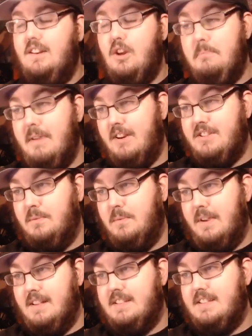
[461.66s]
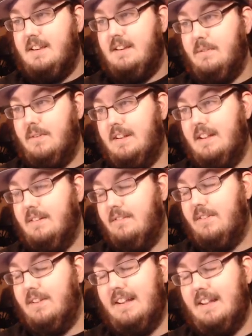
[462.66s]
no Beerus and Whis.
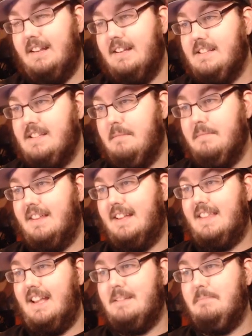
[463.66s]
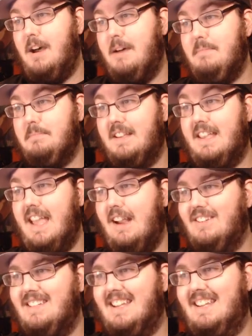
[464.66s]
We need something like that to pop up to
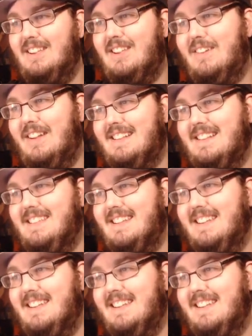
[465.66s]
guarantee the unit.